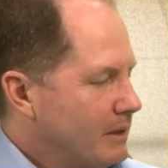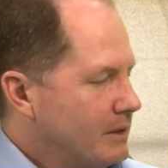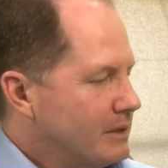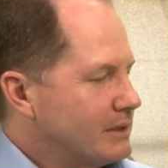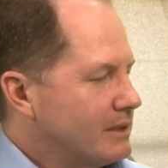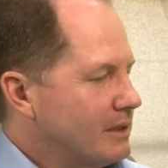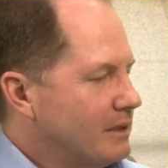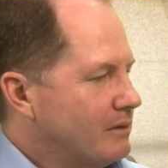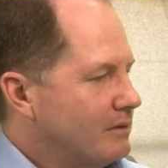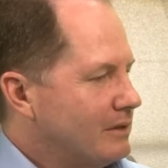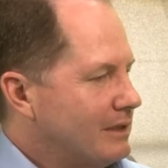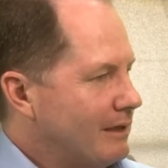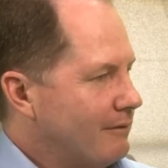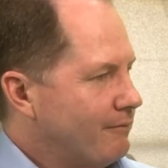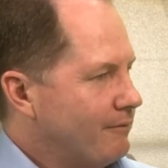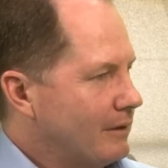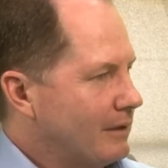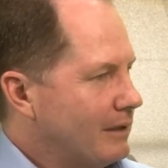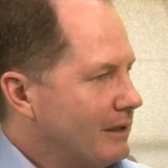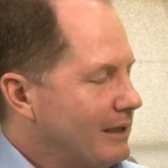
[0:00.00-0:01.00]
So
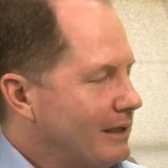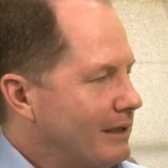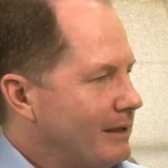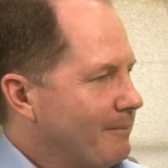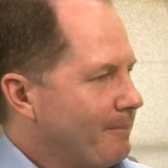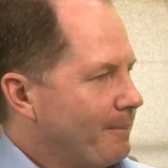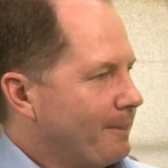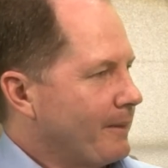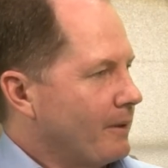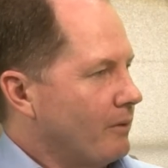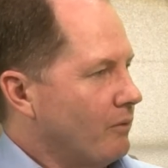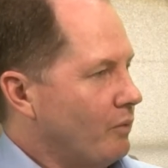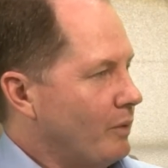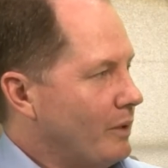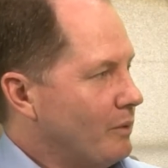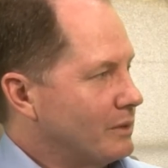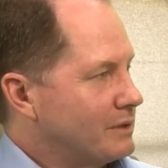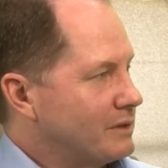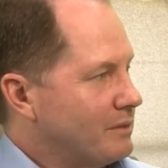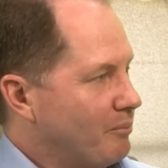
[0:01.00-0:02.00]
definitely,
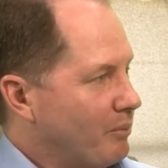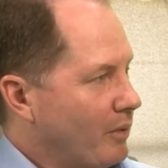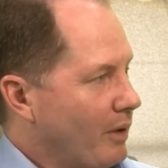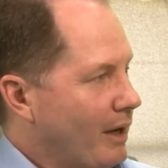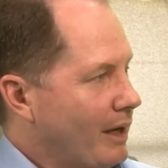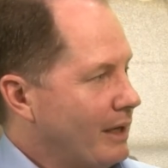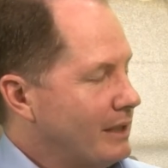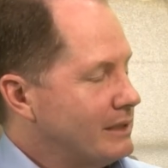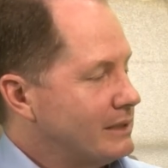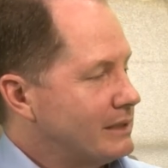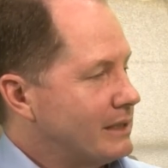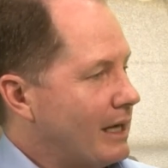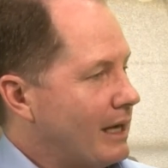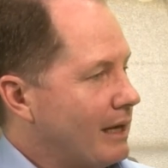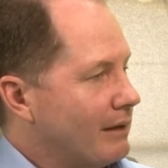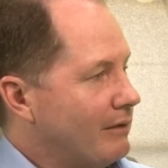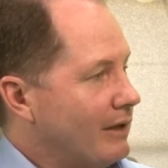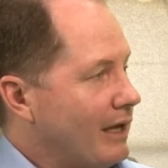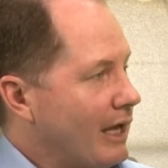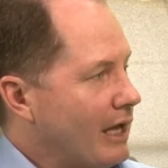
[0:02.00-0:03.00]
we were surprised
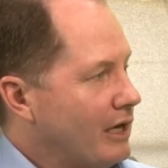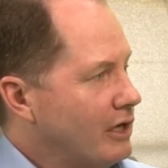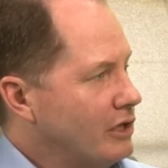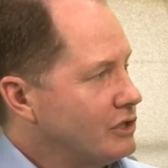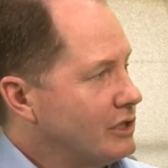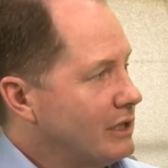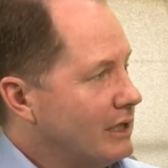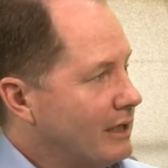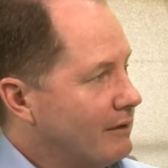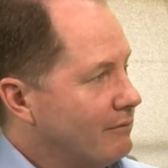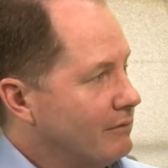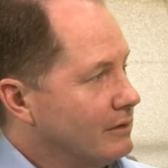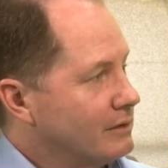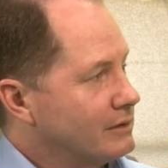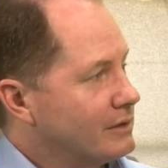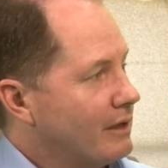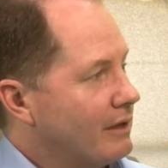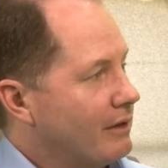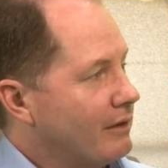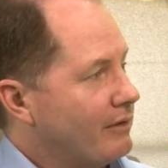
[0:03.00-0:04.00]
at the energy
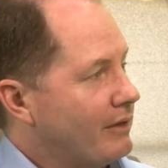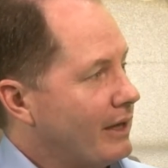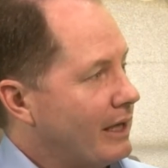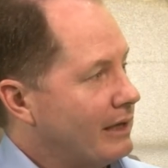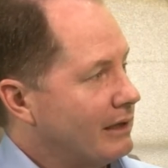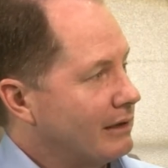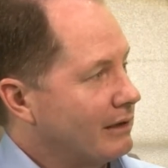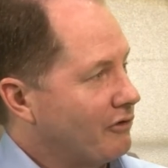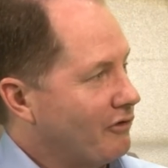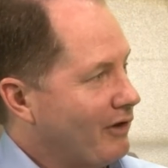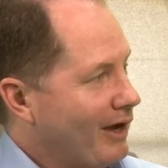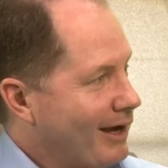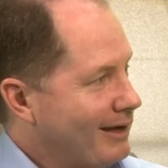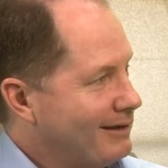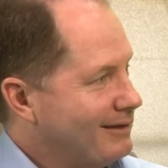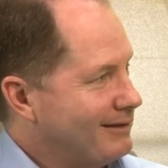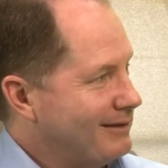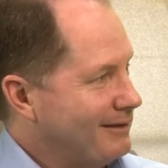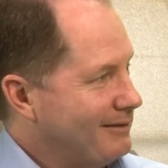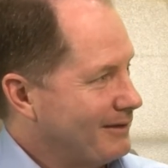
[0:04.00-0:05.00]
levels that it
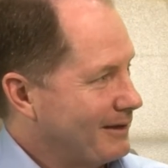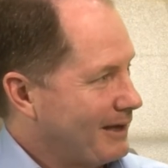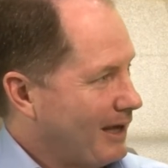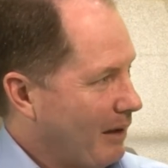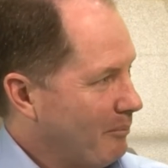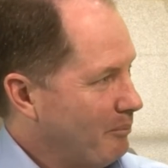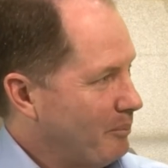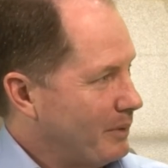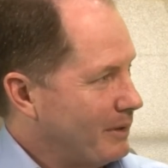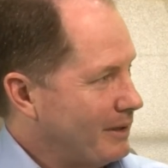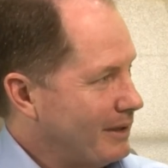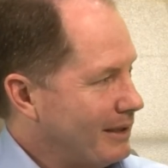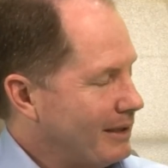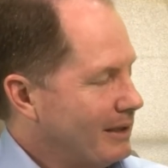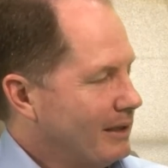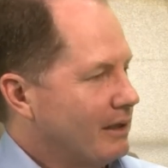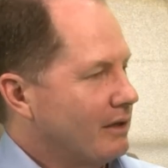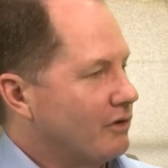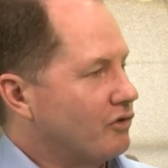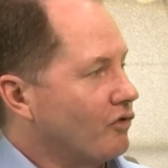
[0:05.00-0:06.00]
created in the company,
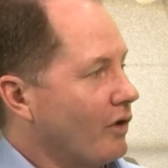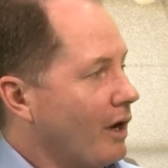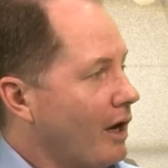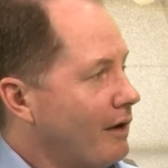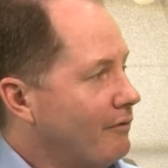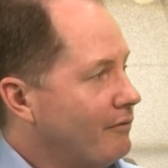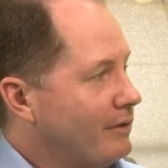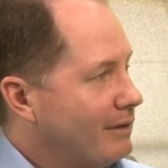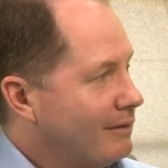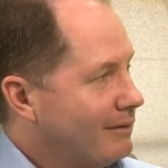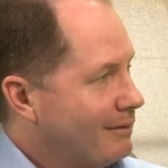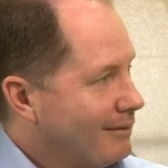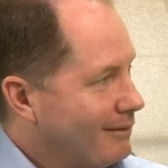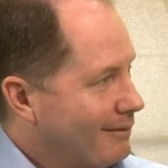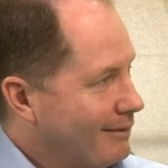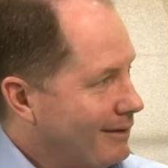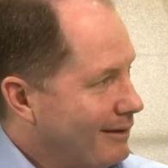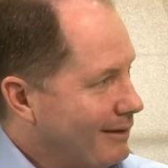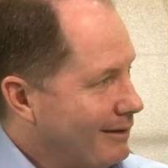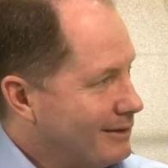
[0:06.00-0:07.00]
driving
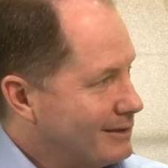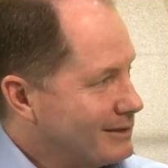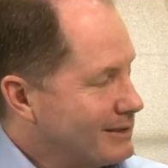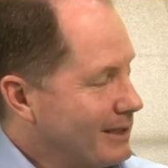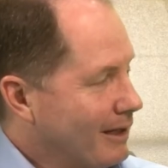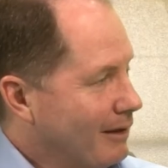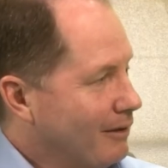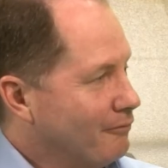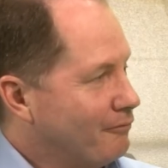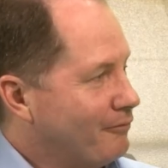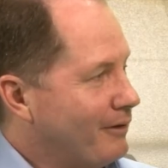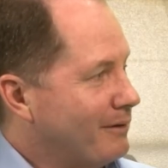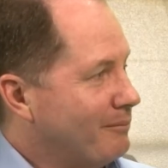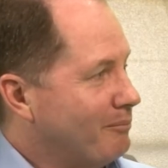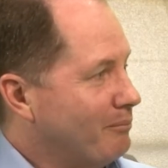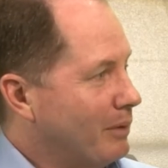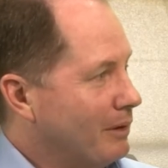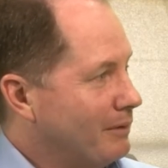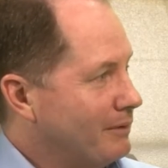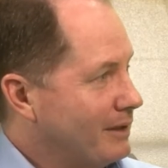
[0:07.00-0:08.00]
itself
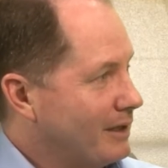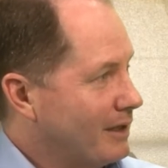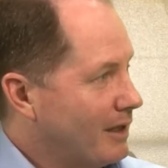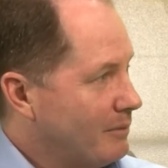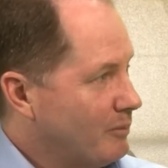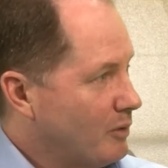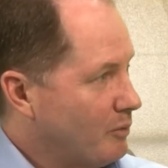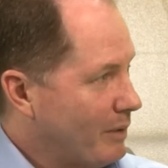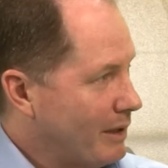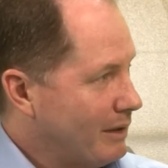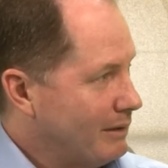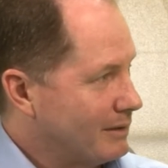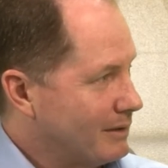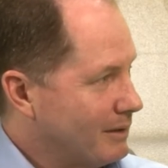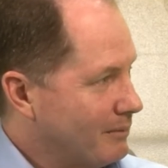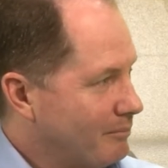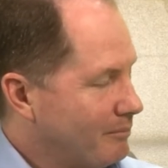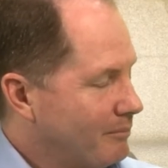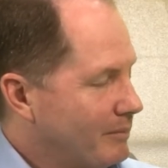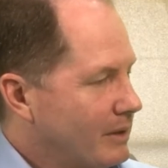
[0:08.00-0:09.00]
and building a
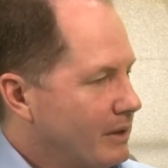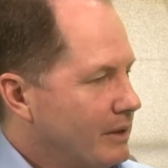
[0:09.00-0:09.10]
momentum.